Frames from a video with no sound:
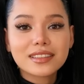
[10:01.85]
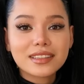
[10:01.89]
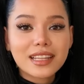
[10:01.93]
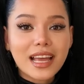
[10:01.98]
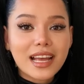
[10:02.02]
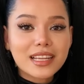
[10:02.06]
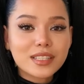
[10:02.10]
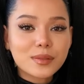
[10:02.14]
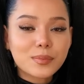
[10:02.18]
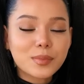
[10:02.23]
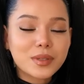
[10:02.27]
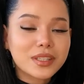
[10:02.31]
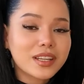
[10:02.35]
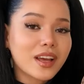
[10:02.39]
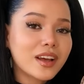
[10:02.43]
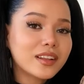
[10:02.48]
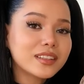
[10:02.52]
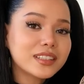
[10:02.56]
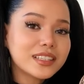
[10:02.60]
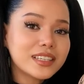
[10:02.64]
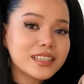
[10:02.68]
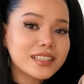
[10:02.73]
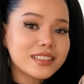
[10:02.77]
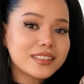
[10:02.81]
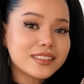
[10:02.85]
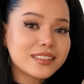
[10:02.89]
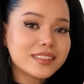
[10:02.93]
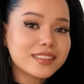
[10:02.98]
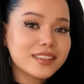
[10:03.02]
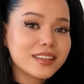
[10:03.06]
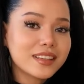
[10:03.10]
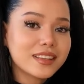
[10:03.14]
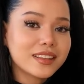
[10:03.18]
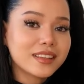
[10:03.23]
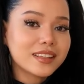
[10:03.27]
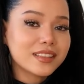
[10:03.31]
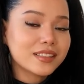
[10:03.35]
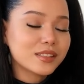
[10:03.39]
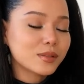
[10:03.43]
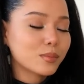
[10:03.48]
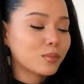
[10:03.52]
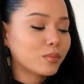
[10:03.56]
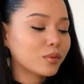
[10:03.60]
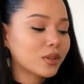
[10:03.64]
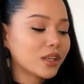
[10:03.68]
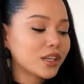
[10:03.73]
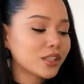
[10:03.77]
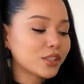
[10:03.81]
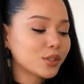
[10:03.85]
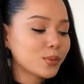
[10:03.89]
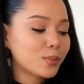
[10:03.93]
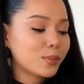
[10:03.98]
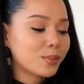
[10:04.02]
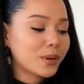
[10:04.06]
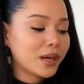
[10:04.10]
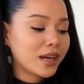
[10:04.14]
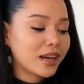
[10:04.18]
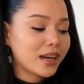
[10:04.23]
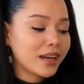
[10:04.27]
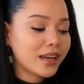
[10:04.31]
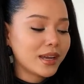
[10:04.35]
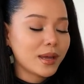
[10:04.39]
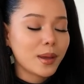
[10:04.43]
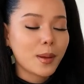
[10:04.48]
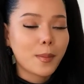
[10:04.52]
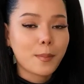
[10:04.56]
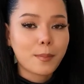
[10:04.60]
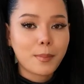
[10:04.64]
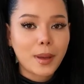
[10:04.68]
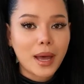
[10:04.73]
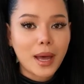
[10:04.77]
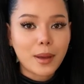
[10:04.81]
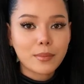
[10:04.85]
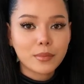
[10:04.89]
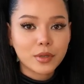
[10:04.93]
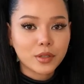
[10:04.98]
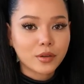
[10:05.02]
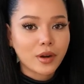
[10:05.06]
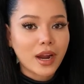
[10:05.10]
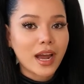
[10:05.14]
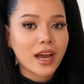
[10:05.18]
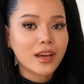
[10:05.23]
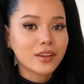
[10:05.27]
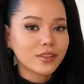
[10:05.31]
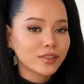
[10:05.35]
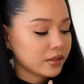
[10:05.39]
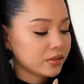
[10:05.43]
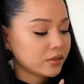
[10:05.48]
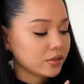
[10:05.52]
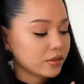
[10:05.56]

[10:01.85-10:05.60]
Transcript: Last but not least, this blush by Pat McGrath.